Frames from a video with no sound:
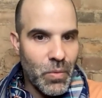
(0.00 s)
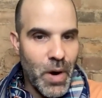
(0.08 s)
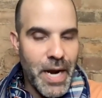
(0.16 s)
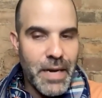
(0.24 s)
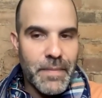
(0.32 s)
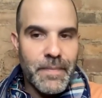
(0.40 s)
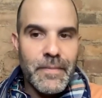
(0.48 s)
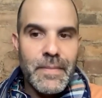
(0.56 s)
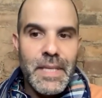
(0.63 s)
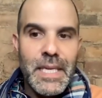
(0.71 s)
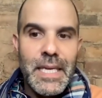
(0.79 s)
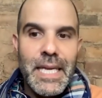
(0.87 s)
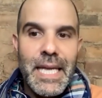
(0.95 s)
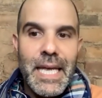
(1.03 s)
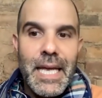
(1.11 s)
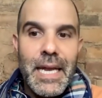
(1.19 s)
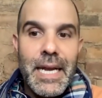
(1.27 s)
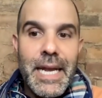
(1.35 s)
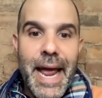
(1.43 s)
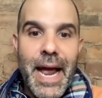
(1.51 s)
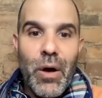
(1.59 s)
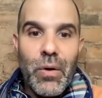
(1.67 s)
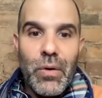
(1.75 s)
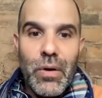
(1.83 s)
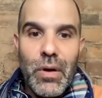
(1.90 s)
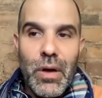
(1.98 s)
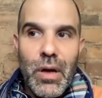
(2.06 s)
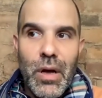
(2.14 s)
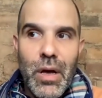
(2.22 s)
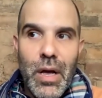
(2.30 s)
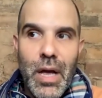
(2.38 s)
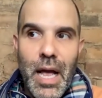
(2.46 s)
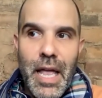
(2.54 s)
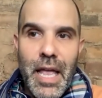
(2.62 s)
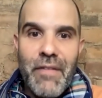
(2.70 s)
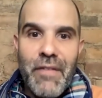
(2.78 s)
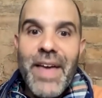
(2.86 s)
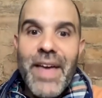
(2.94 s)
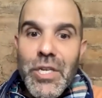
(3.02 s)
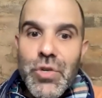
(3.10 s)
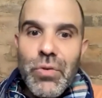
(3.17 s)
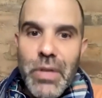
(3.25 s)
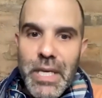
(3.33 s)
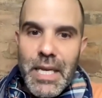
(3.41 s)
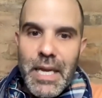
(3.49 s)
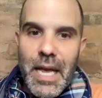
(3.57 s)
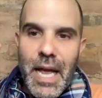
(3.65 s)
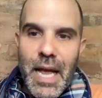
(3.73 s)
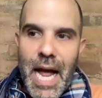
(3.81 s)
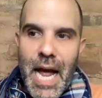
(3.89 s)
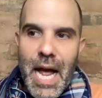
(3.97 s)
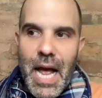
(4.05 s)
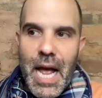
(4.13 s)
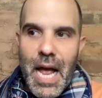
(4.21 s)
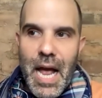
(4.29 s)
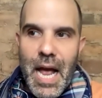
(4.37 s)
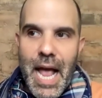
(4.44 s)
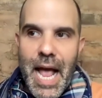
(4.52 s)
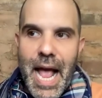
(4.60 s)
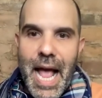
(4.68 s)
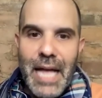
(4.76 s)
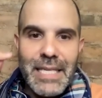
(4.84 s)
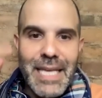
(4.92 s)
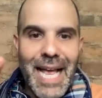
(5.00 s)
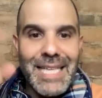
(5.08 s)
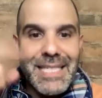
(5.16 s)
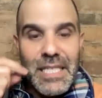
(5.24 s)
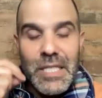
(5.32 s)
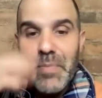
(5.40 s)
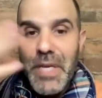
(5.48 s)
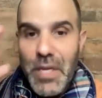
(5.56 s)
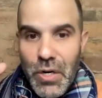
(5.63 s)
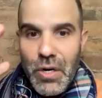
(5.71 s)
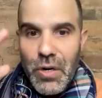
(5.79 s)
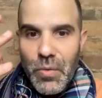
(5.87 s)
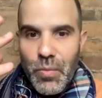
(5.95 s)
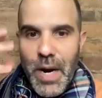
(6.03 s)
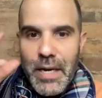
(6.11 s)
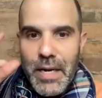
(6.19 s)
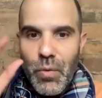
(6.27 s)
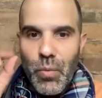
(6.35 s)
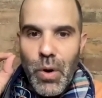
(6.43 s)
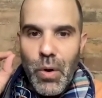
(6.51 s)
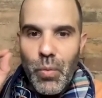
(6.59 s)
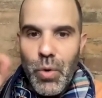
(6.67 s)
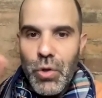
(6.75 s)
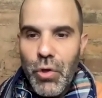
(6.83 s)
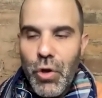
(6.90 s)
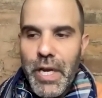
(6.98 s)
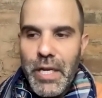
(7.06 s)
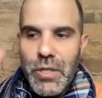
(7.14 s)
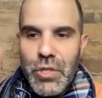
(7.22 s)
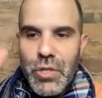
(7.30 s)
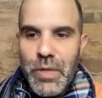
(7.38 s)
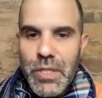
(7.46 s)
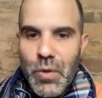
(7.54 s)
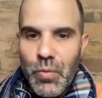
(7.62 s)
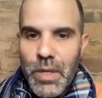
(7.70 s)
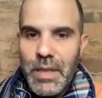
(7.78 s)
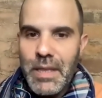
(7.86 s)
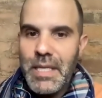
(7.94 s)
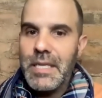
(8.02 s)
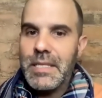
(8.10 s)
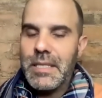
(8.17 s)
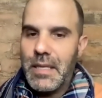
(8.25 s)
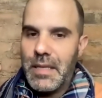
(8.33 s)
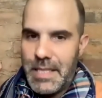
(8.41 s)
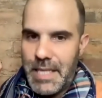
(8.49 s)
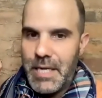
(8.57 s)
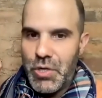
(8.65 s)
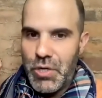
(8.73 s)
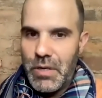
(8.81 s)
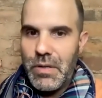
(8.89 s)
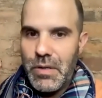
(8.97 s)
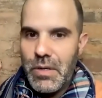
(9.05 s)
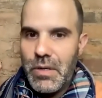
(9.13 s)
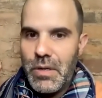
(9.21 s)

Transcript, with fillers: Right now, eventually as, a speaker right what we're looking to is release the tension